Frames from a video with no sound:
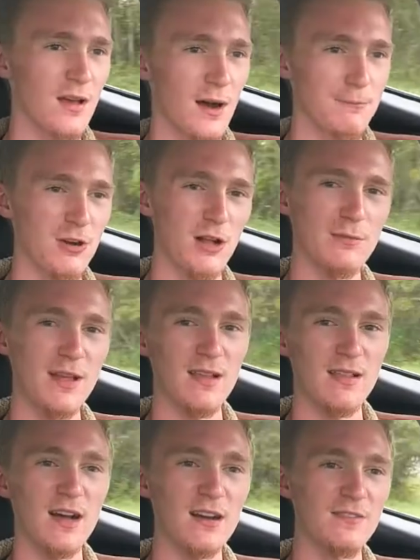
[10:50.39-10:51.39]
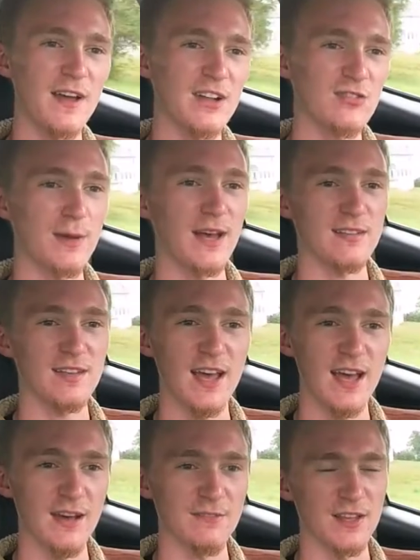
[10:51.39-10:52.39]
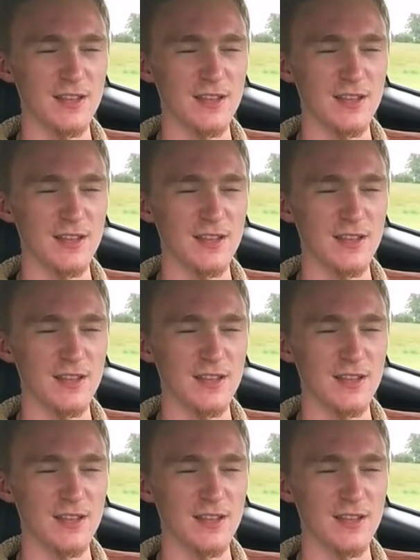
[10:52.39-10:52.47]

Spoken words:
a problem that a lot of hatchbacks have.